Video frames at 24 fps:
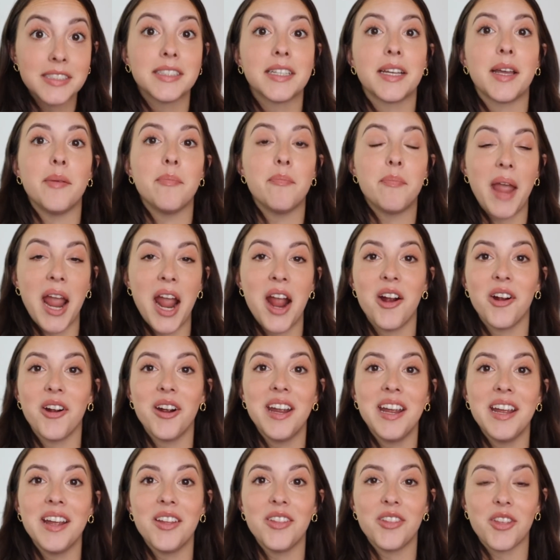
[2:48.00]

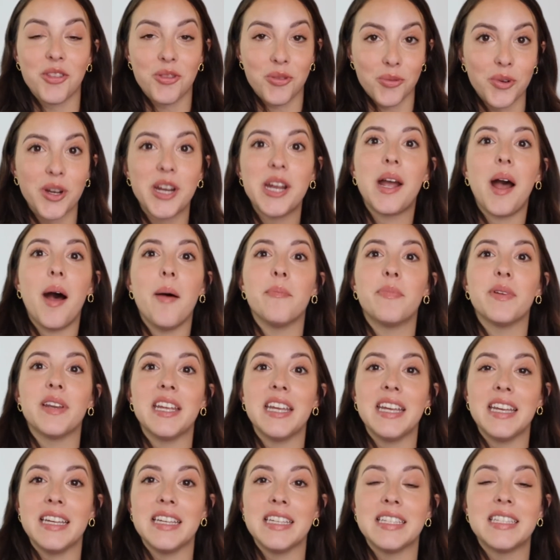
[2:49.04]
comparing the three
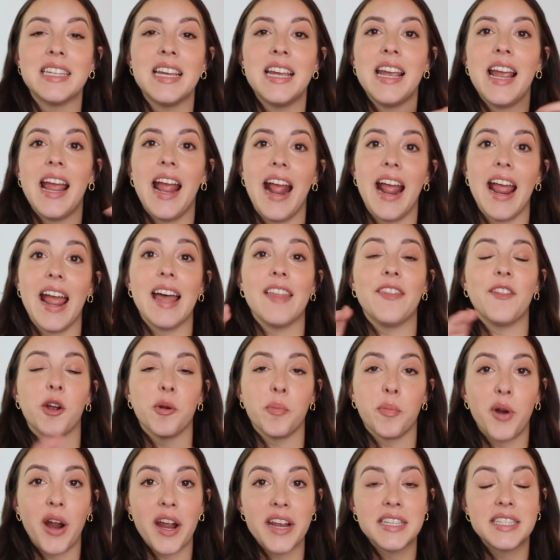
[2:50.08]
companies and their
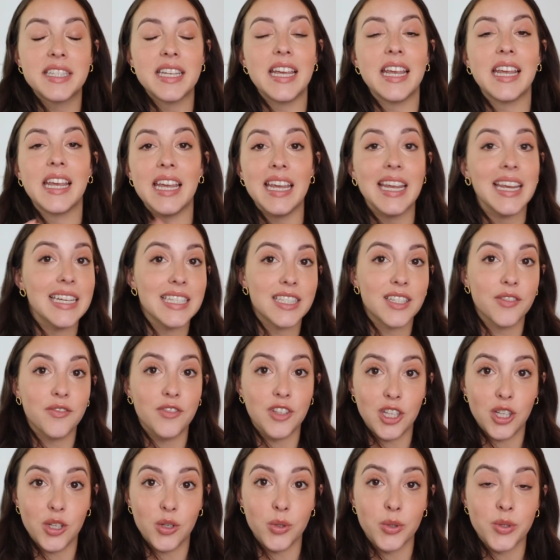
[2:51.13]
pricing, ease of
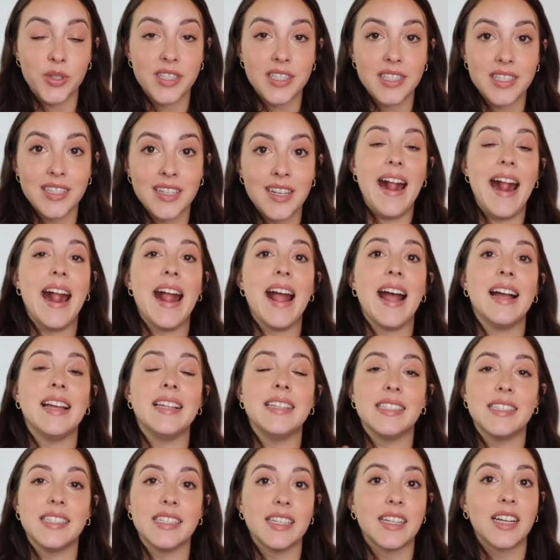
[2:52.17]
use,
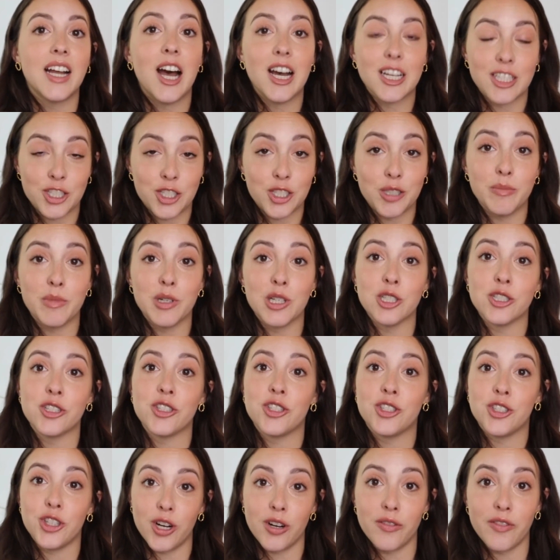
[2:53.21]
and customer
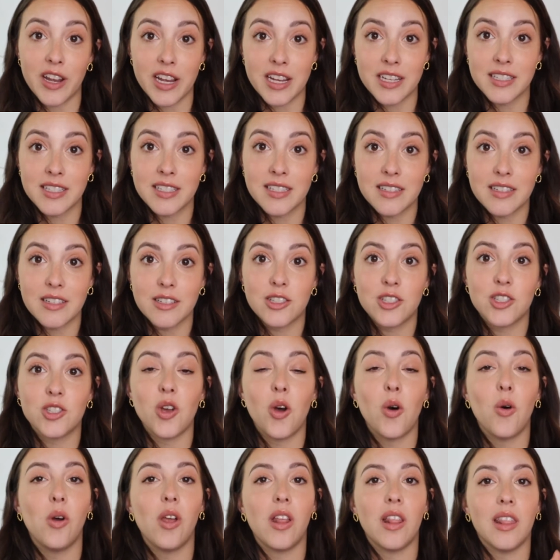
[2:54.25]
service.
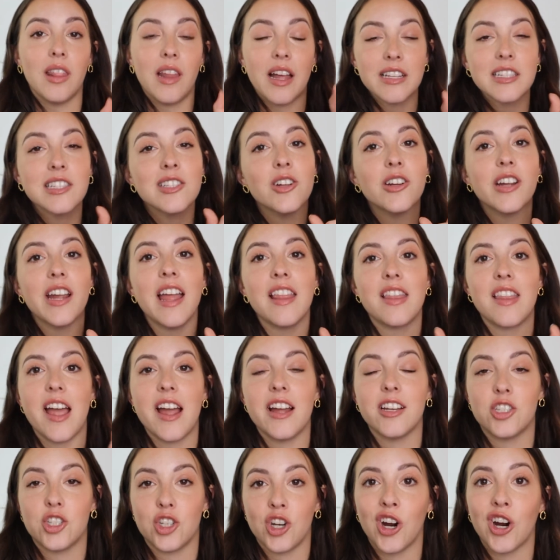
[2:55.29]
So let's look at
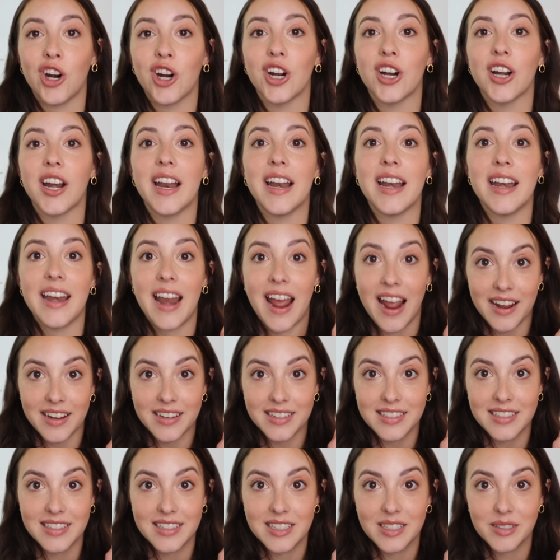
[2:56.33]
that chart
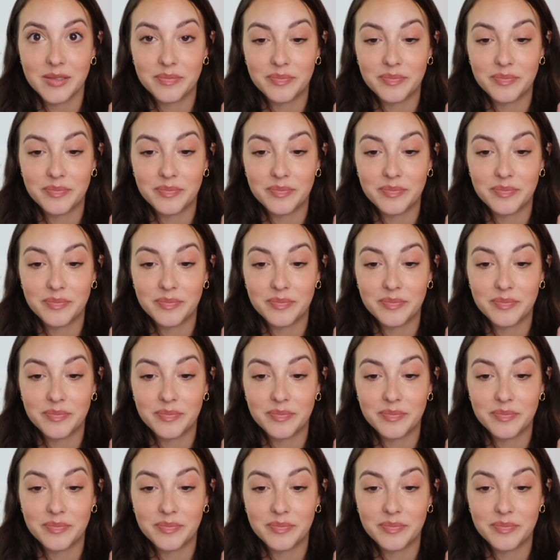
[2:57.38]
next.